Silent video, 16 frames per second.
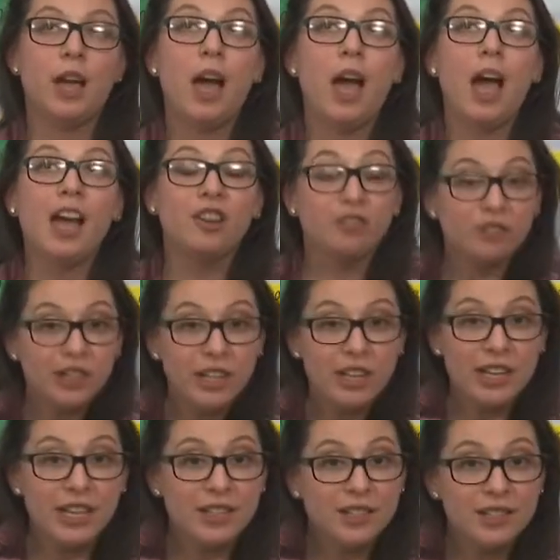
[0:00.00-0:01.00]
I
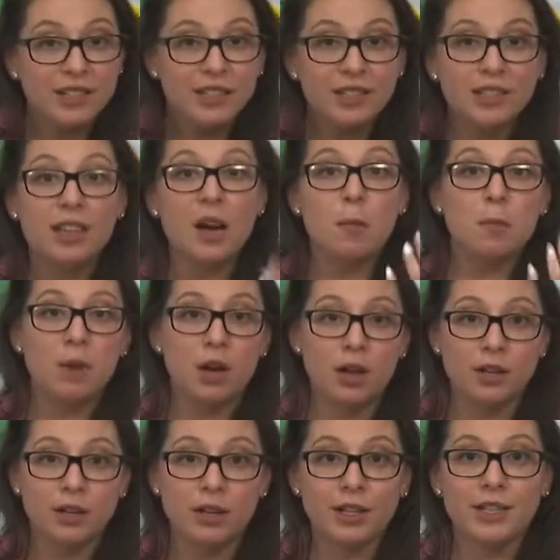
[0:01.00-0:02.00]
realized that
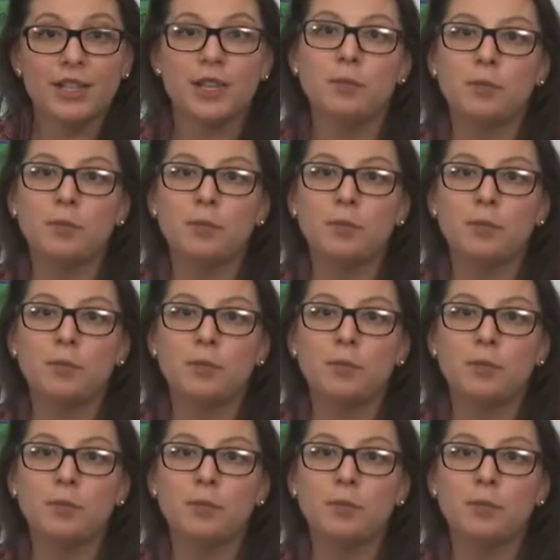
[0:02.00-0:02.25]
monarchs and